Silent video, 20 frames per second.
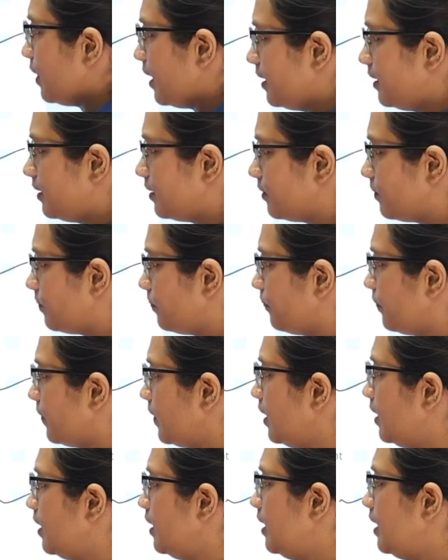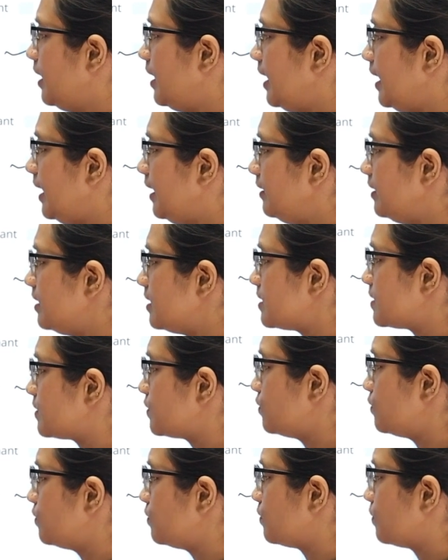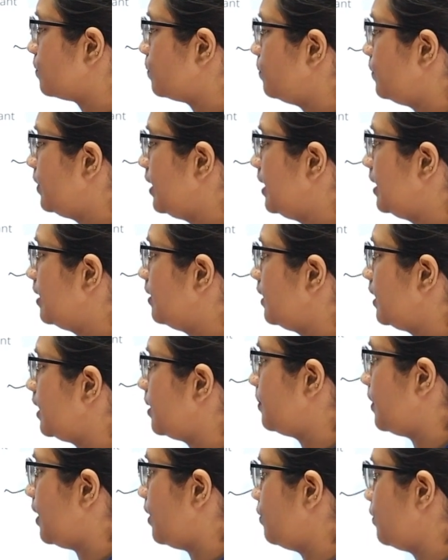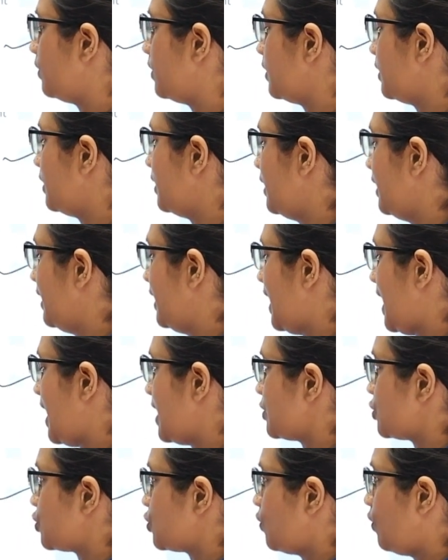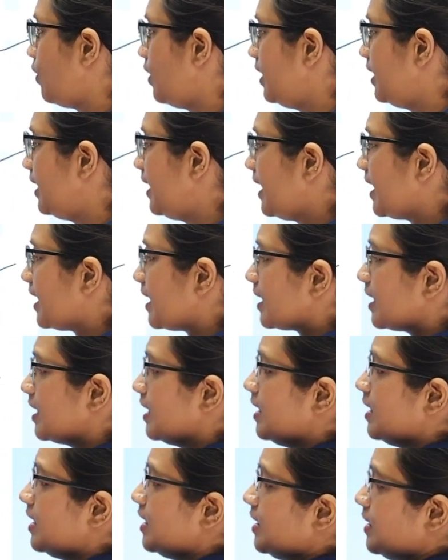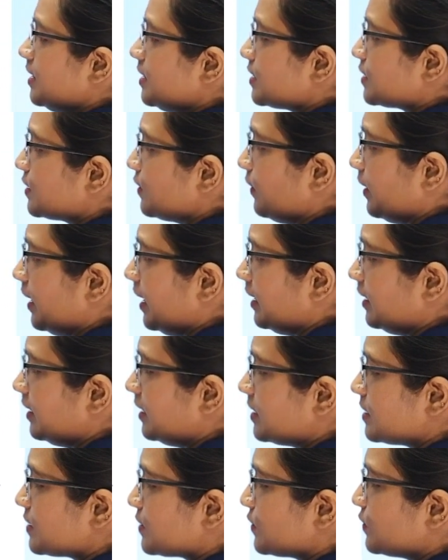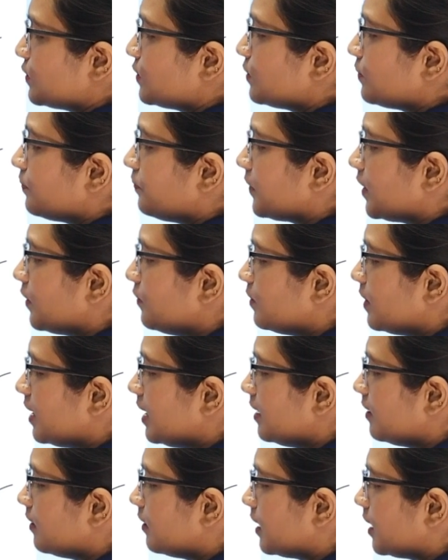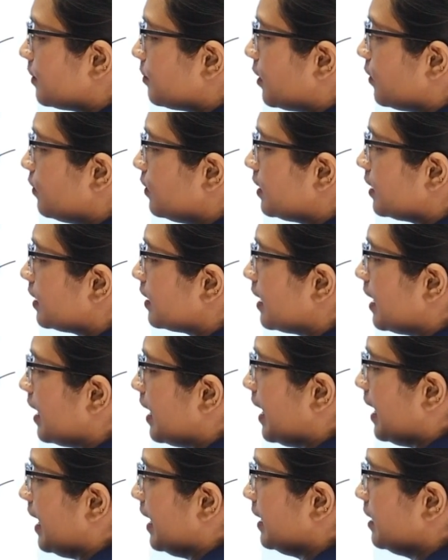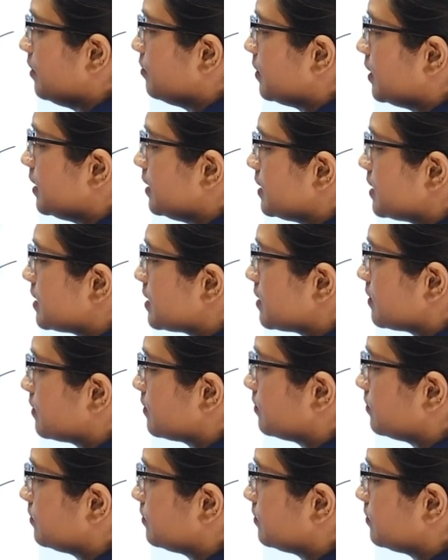wonder. In the zoo, we learn about dash all day. So, in the zoo, we learn about animals